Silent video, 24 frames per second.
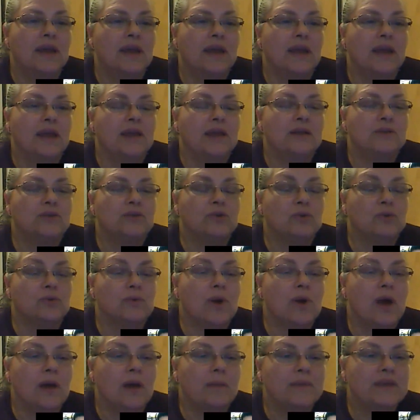and
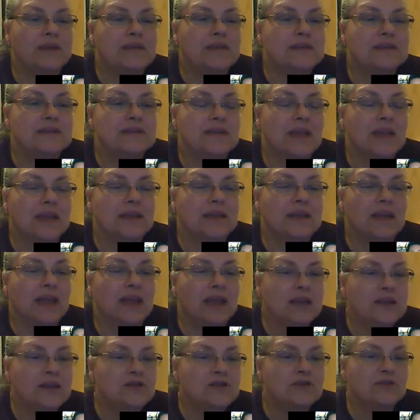gouramis and
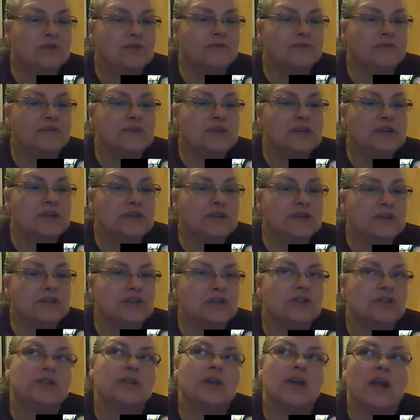
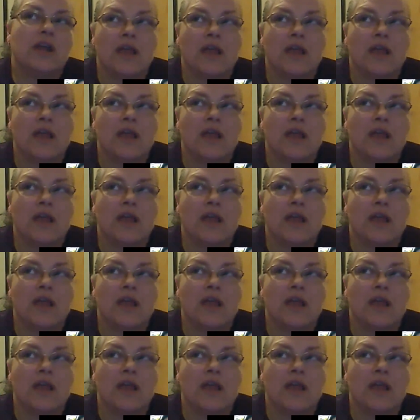angelfish